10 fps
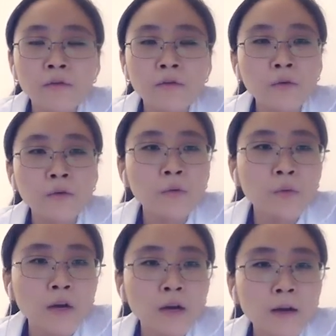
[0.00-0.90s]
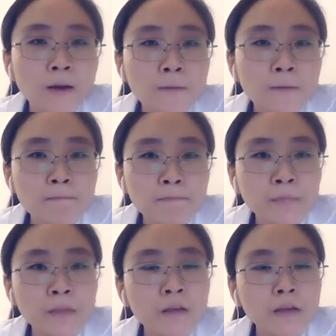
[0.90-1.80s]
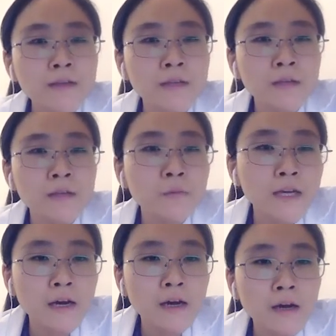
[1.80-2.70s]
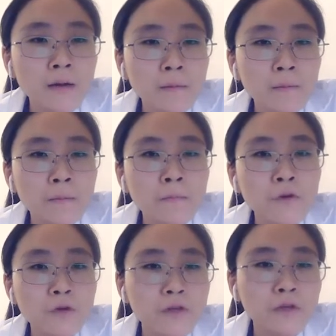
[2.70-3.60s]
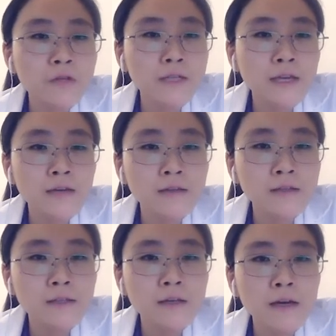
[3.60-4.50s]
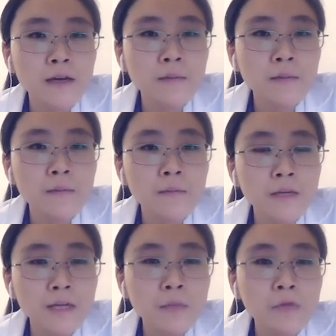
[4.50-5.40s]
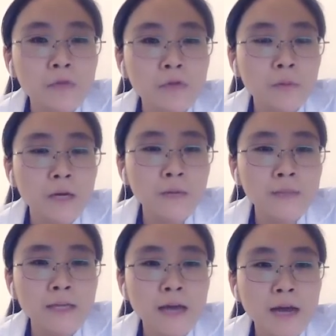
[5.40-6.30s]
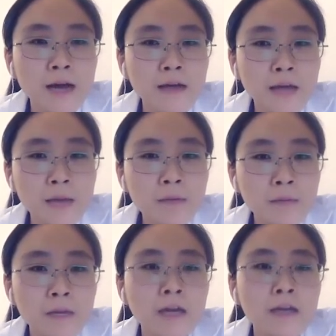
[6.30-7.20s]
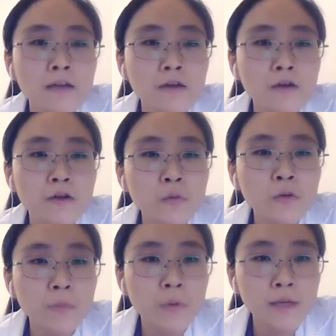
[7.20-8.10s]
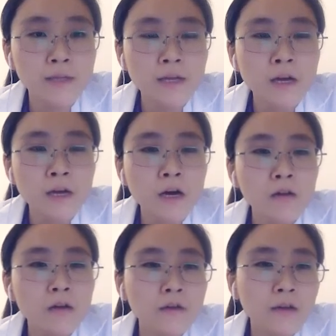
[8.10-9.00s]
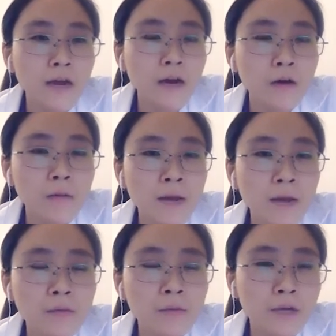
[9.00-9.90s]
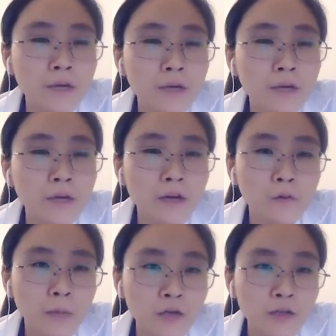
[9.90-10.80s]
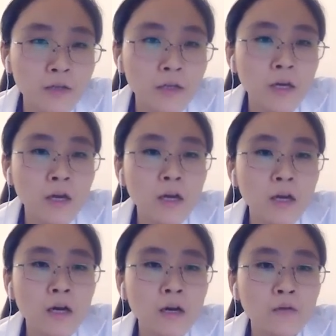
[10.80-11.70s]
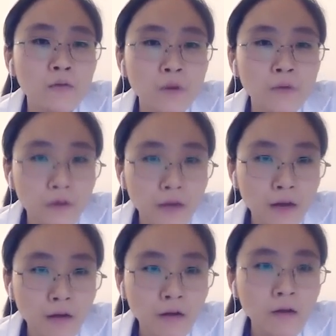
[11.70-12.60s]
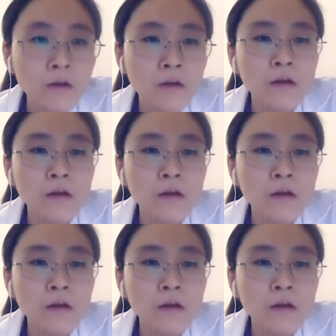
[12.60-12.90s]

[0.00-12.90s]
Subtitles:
So, in summary, focused ultrasound enabled liquid biopsy can be applied in numerous points along the care pathway of a patient throughout their care.